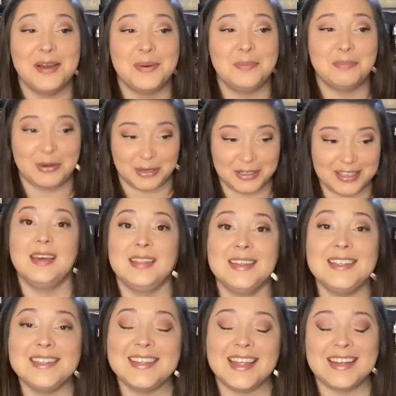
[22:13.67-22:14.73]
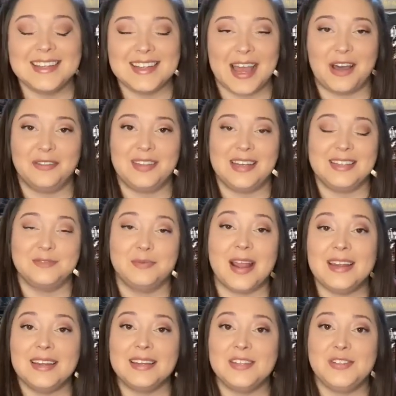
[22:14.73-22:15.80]
book. This is set in a town that is
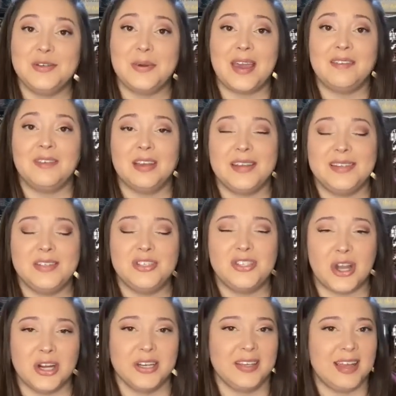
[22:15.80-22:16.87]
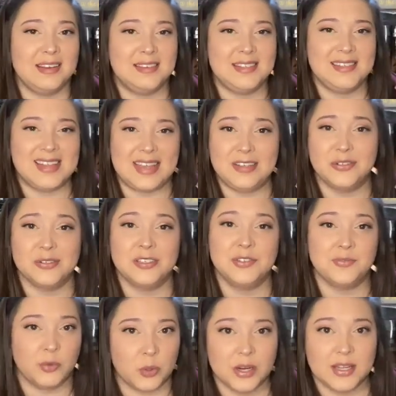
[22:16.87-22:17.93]
right next to a very dark and dangerous
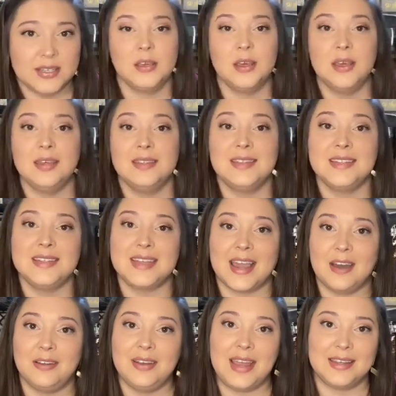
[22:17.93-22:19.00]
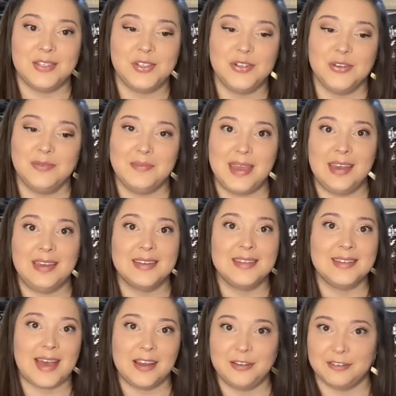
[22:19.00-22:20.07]
forest. This town has to make a
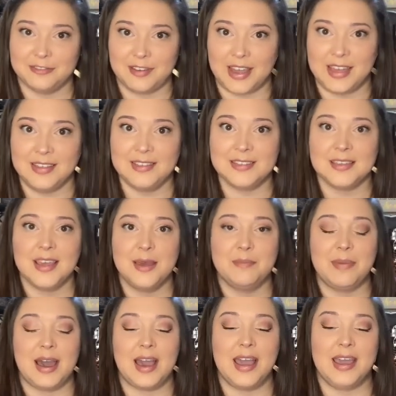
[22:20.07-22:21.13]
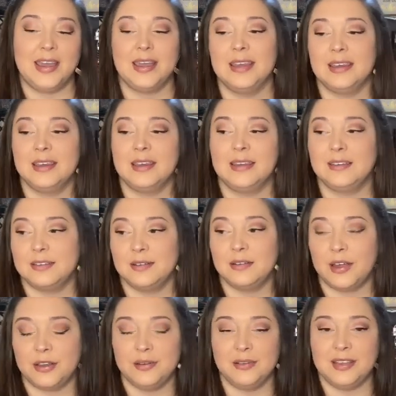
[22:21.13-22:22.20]
sacrifice by
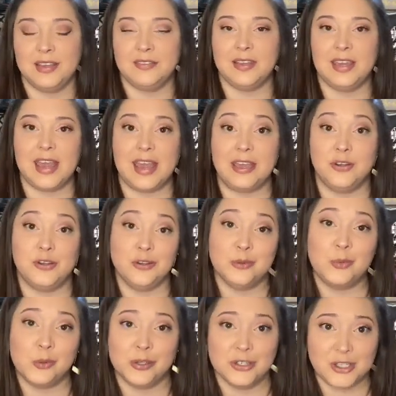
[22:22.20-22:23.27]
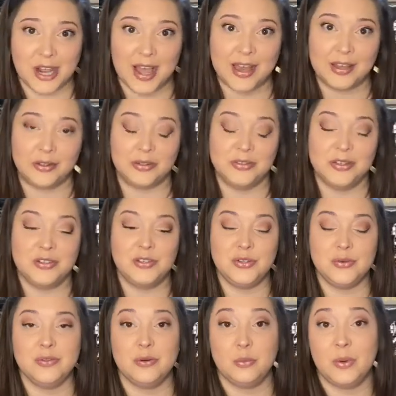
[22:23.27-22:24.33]
giving a newborn child
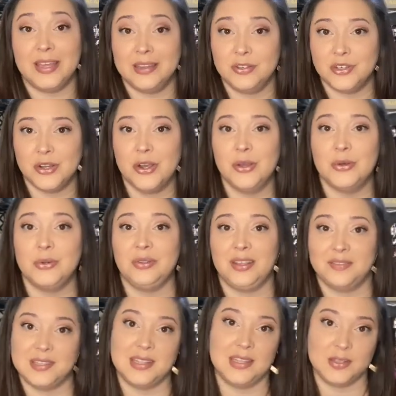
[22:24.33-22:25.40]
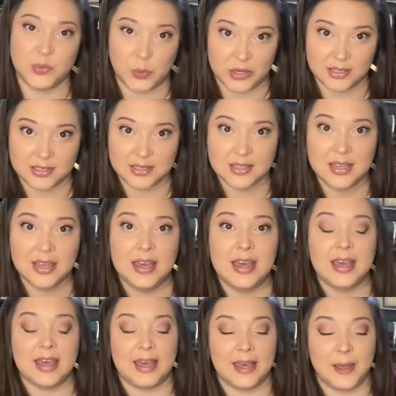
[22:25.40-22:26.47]
to the witch who lives in these woods.
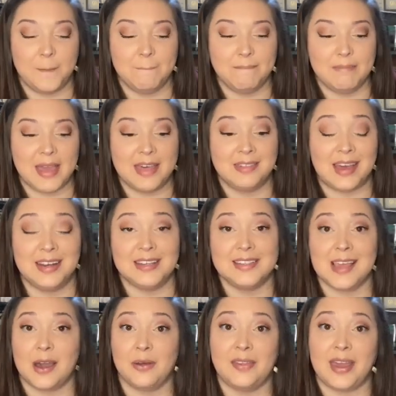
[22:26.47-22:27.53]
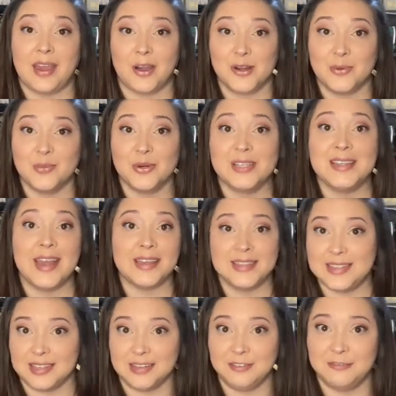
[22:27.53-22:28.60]
And that is how they are
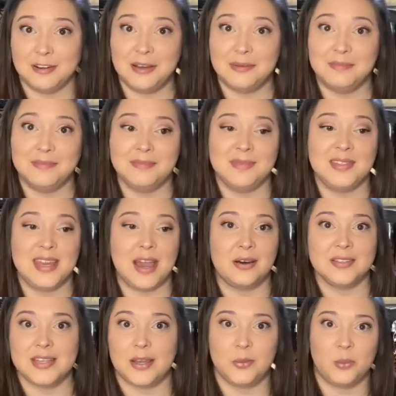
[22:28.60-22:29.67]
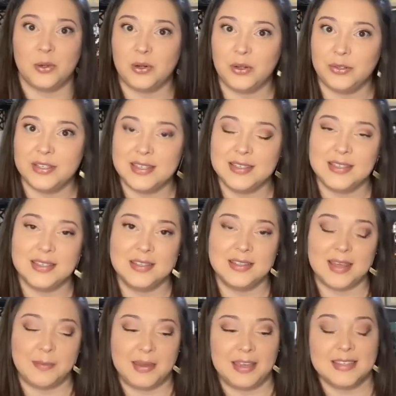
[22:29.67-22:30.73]
protected from the outside world, is that
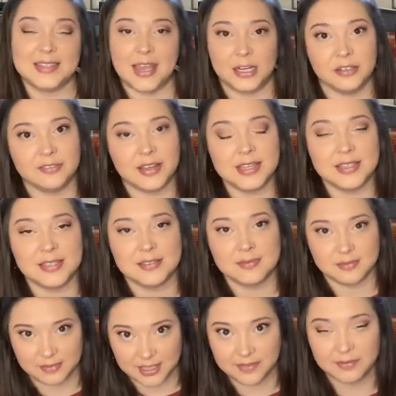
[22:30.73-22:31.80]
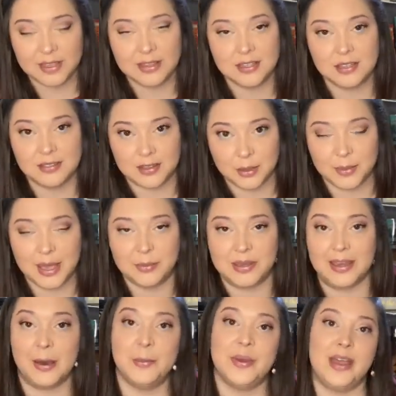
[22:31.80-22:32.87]
they make a sacrifice giving their baby
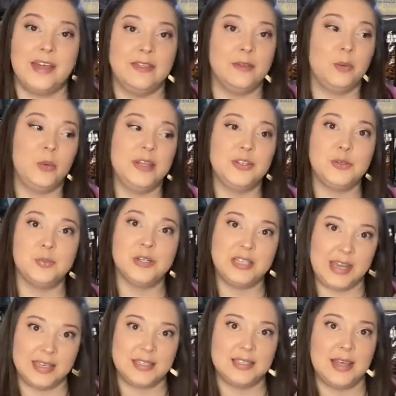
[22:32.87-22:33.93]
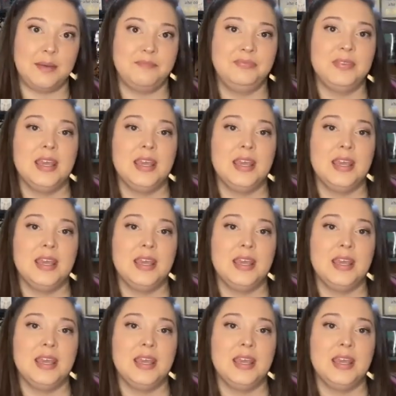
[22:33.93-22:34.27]
up and the witch protects them.